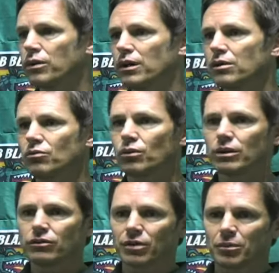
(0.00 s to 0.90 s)
that
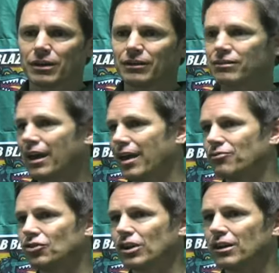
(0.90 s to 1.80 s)
when somebody gets a
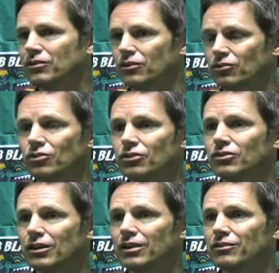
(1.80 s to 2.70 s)
half chance, there's a good
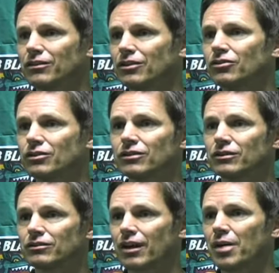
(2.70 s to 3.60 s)
chance that she's
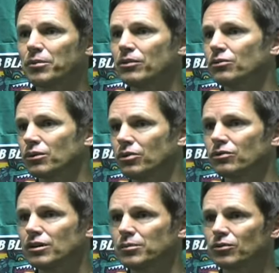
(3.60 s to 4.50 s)
going to stop it. So when
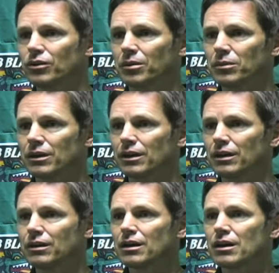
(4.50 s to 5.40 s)
other teams are coming
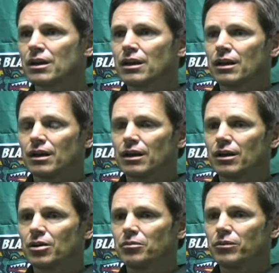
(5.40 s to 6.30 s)
in,
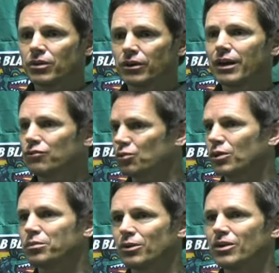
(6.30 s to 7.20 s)
um, they're going to have to
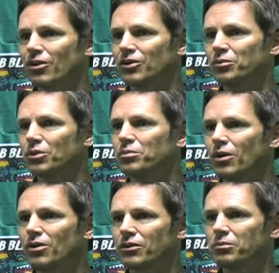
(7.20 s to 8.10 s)
work pretty hard to put the
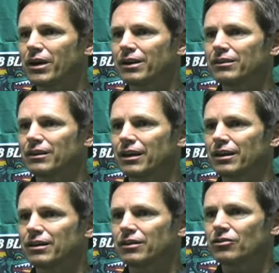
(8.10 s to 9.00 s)
ball in the back of the
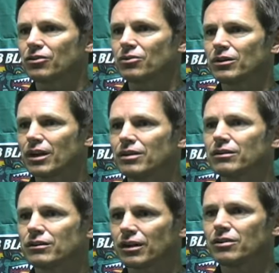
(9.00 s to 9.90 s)
net. And so Kate,
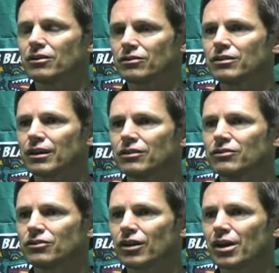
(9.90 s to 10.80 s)
Kate does a
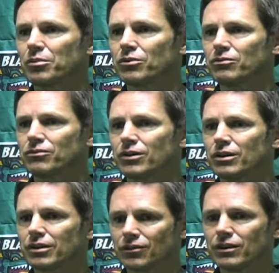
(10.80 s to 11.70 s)
nice job of
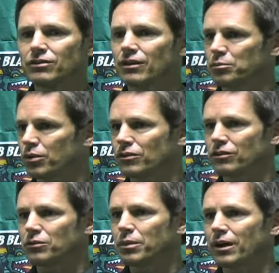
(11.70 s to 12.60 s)
uh, giving us that
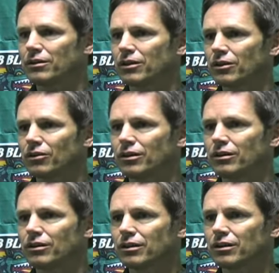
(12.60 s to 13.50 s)
presence back there,
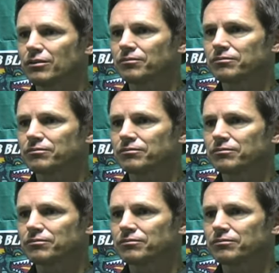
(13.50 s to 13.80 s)
and uh,